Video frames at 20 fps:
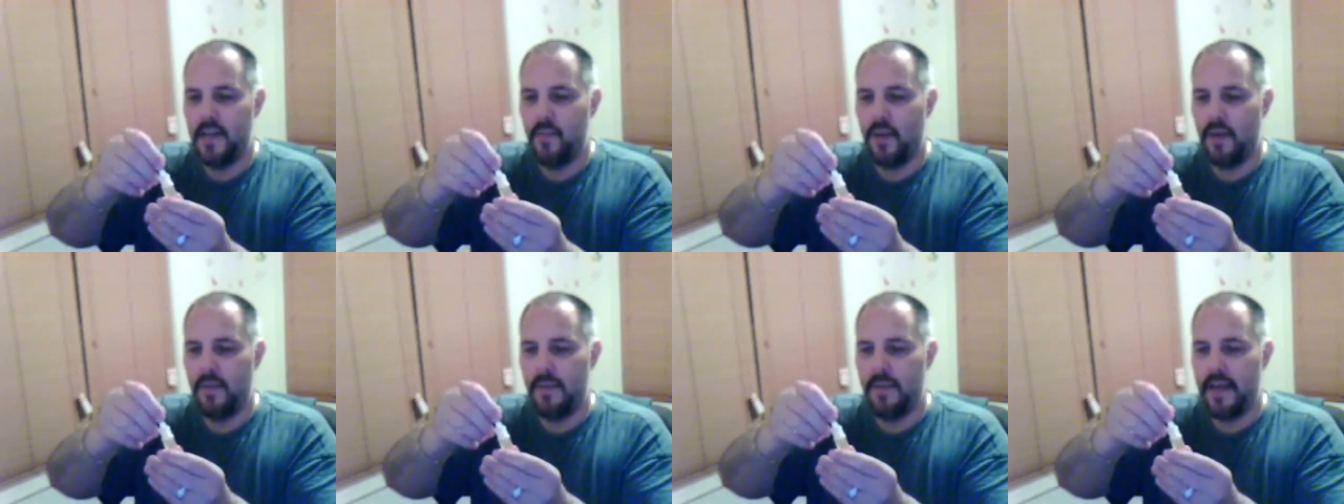you
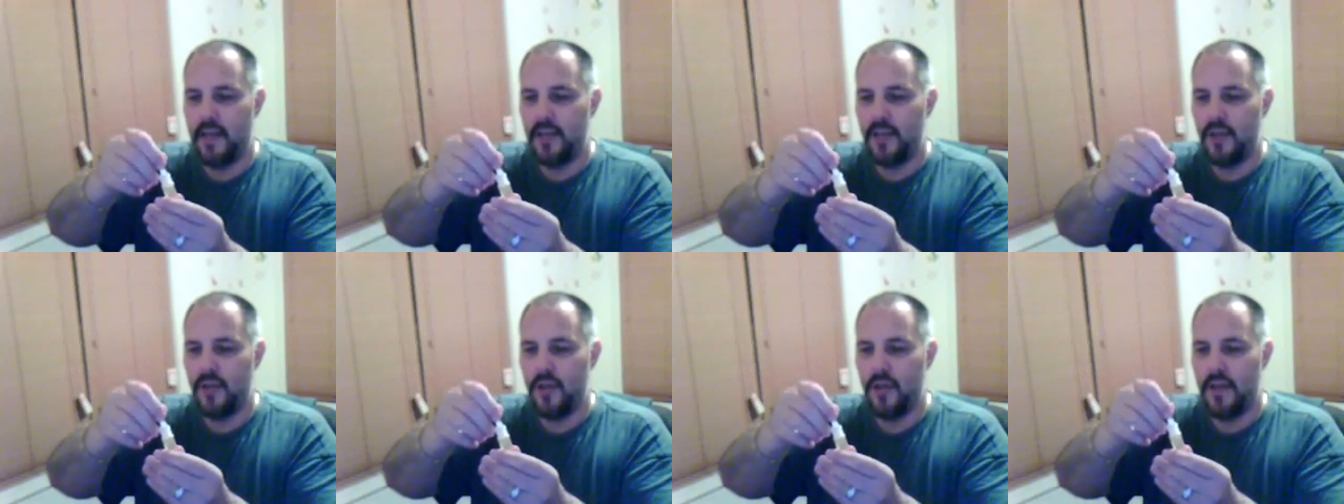want to make
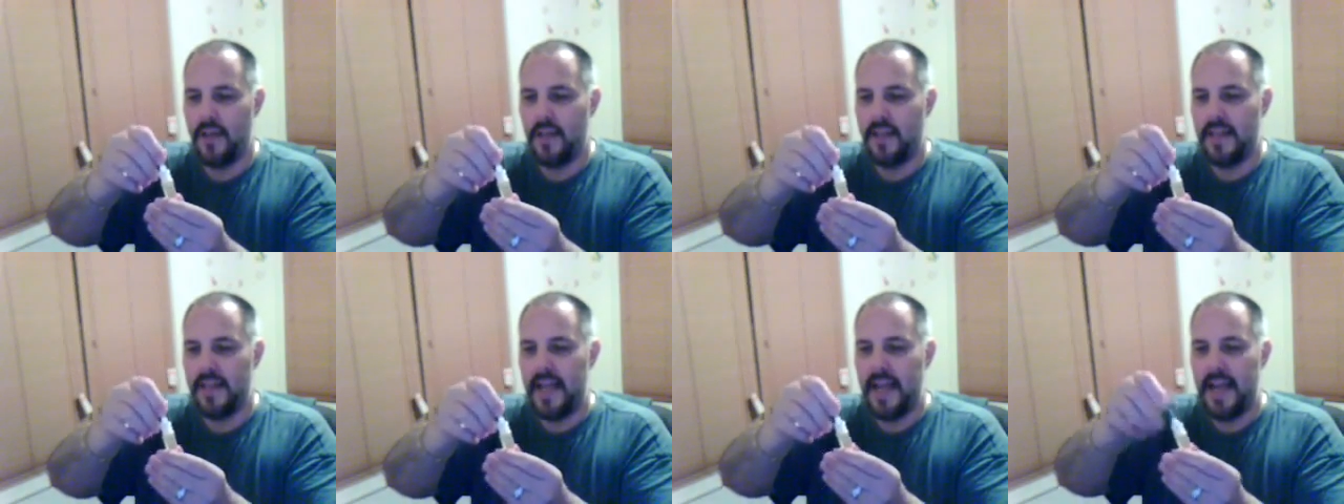sure
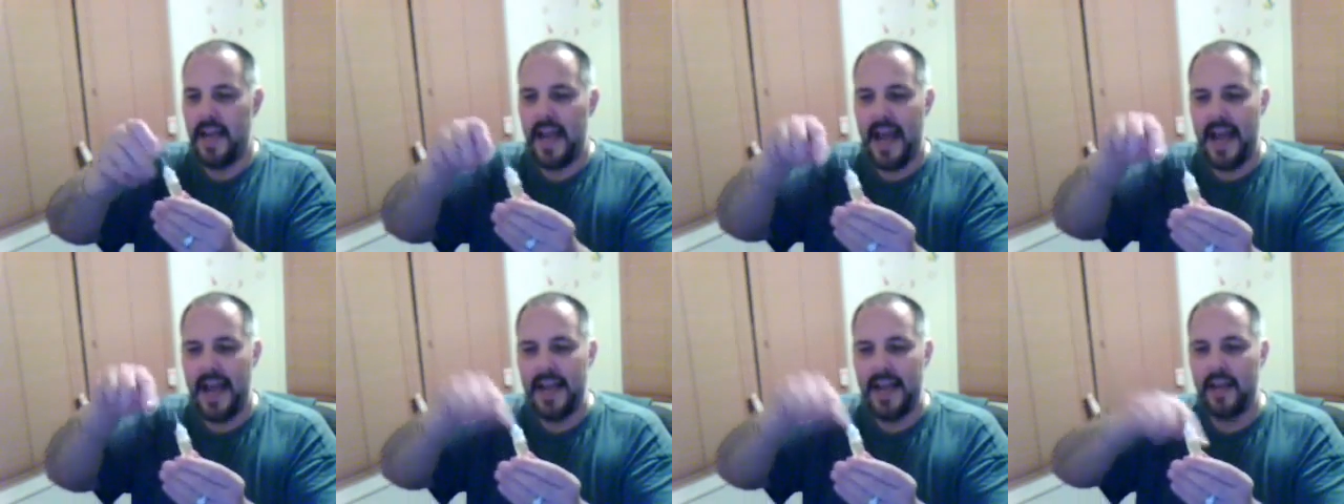that
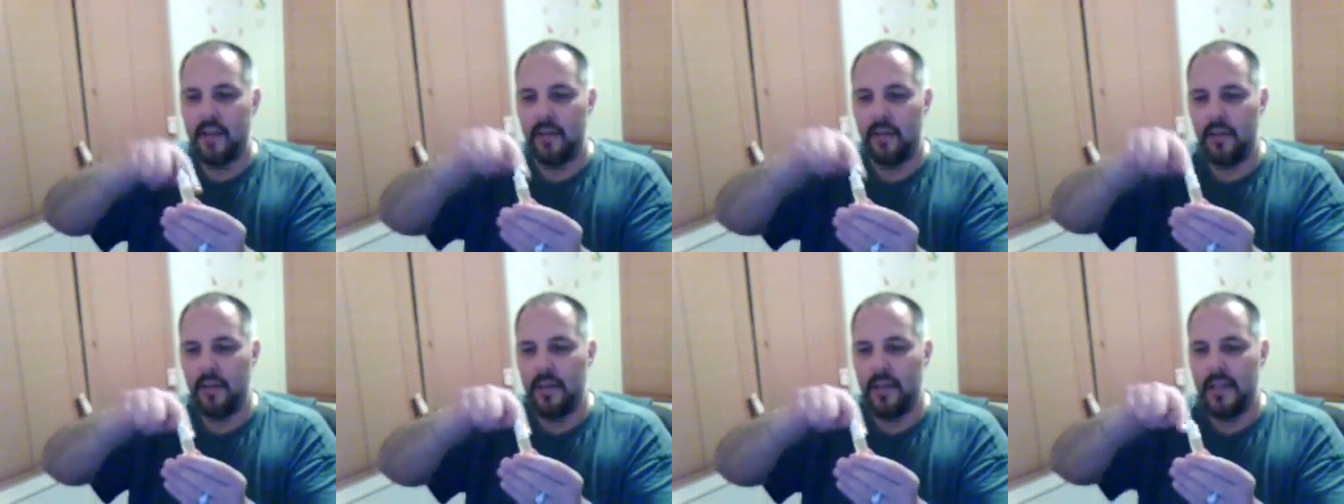that
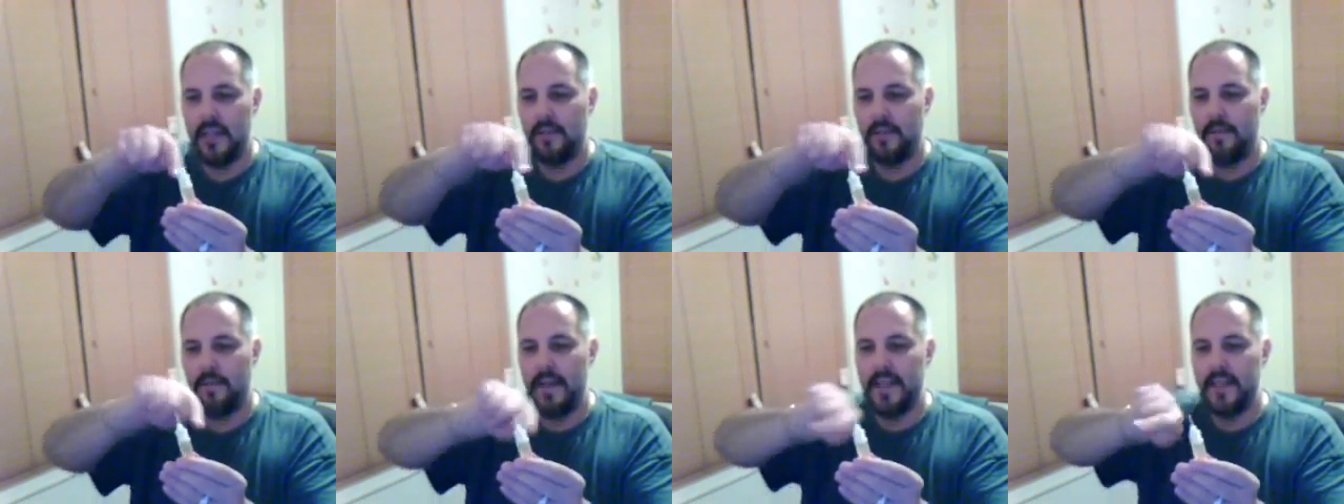angle
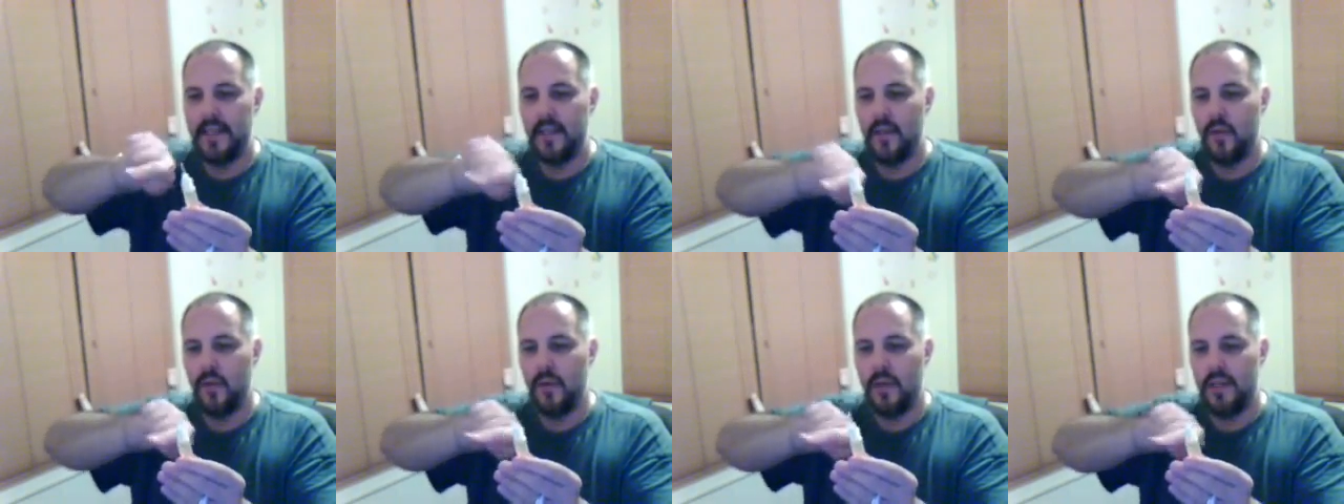is
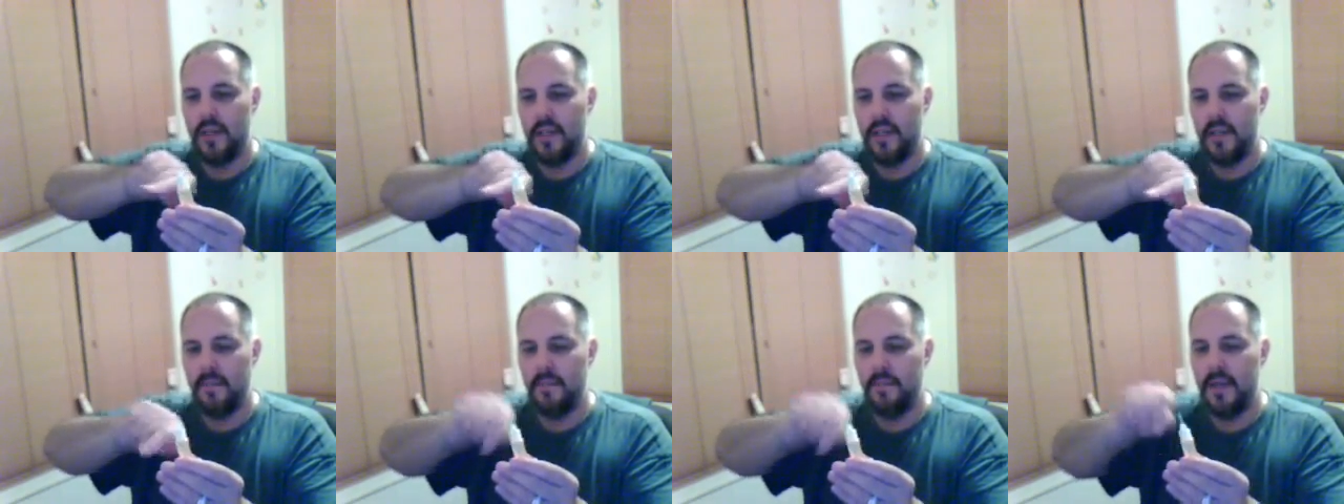facing
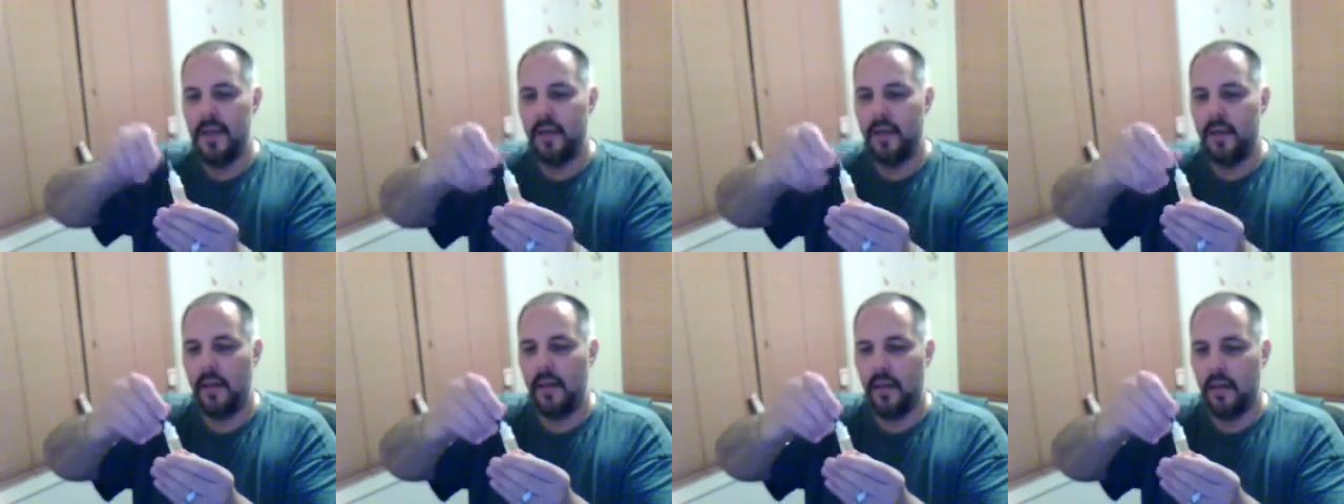towards the
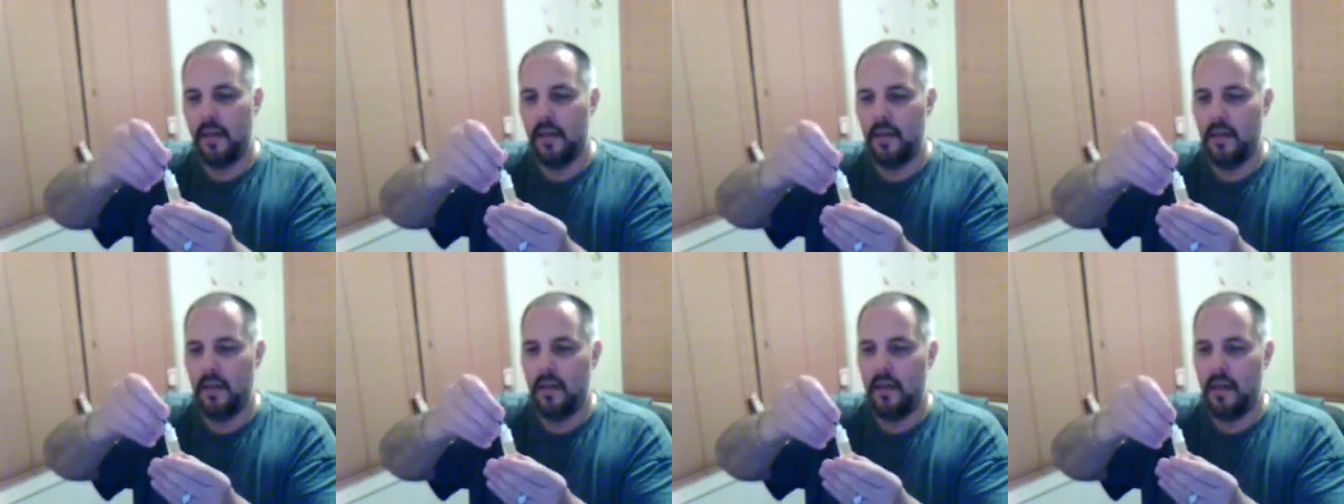middle
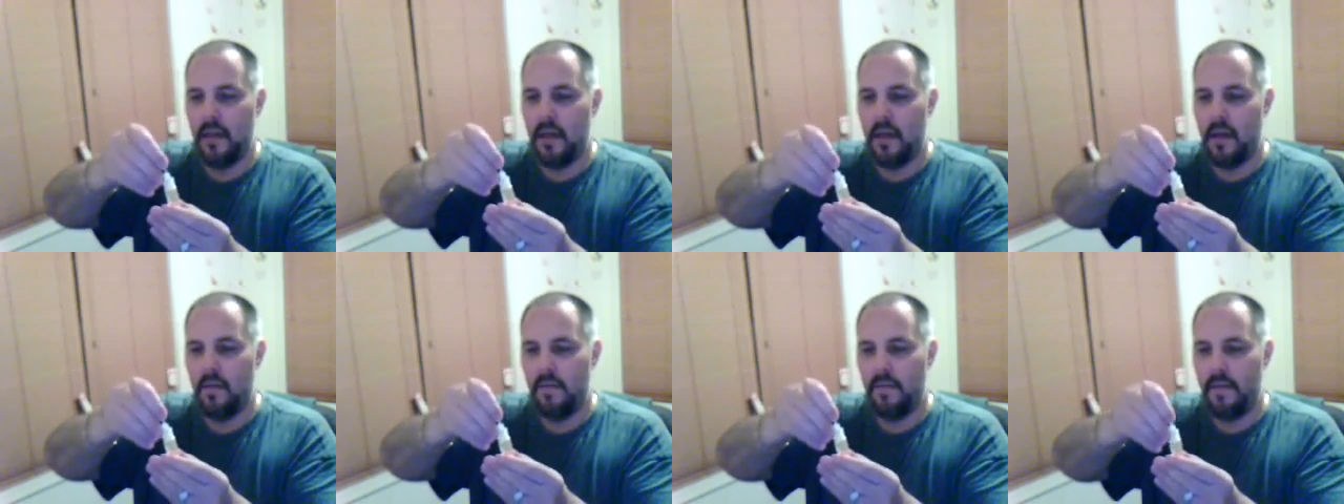
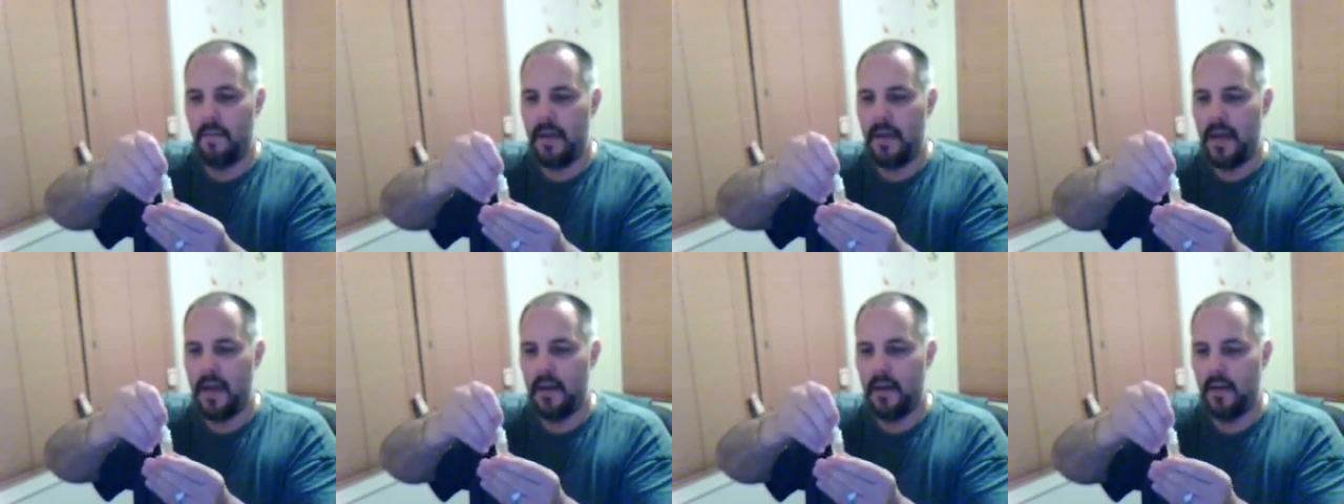of the
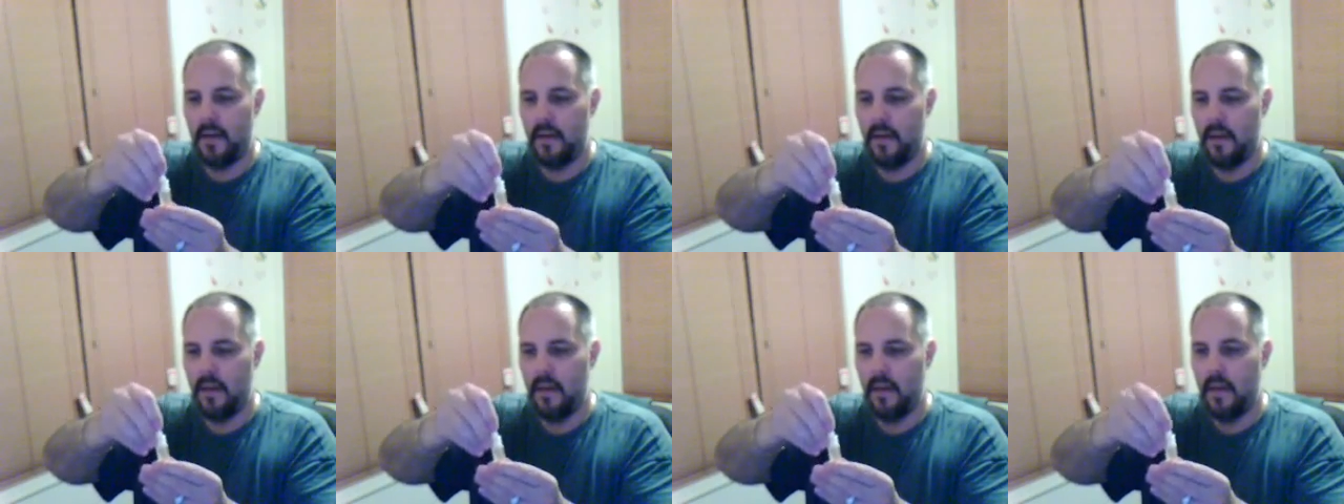
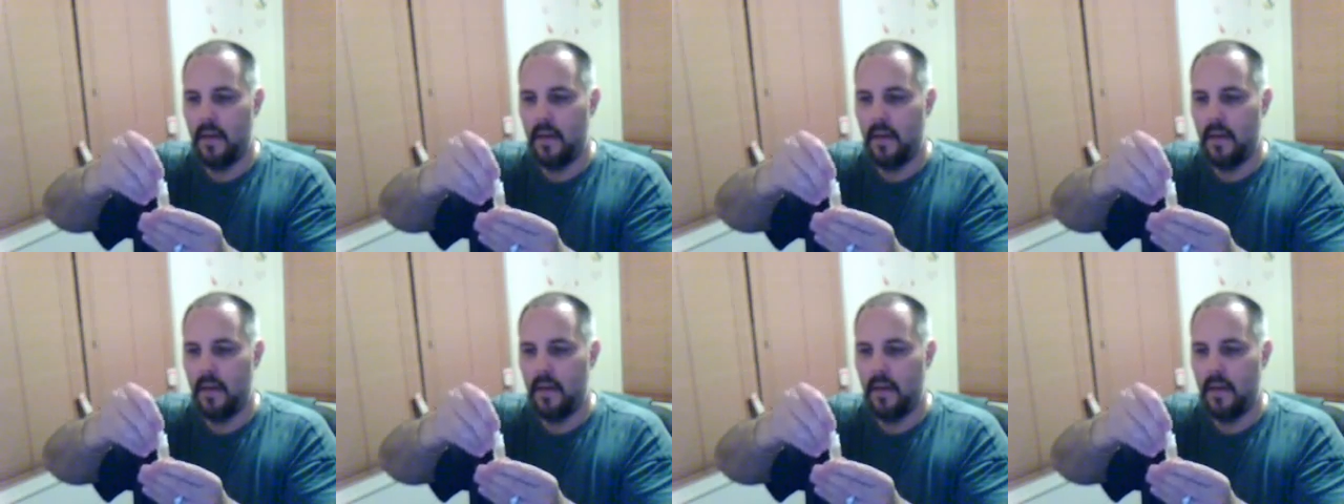bottle,